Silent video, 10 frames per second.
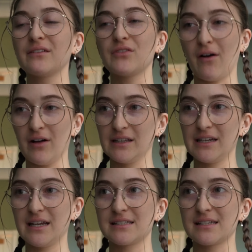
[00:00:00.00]
of the
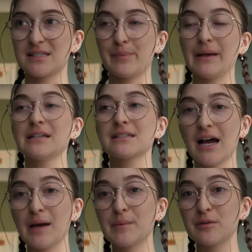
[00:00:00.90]
holidays is spending
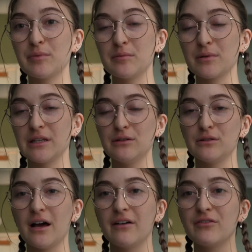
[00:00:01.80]
time with the people that you
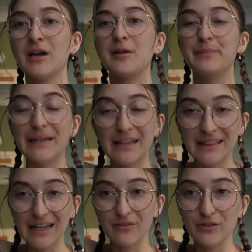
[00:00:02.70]
love, being
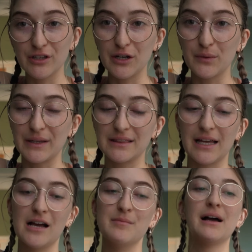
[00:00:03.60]
thankful that you're with
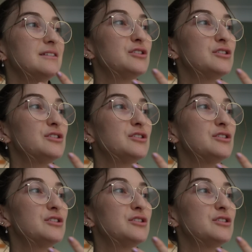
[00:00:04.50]
them.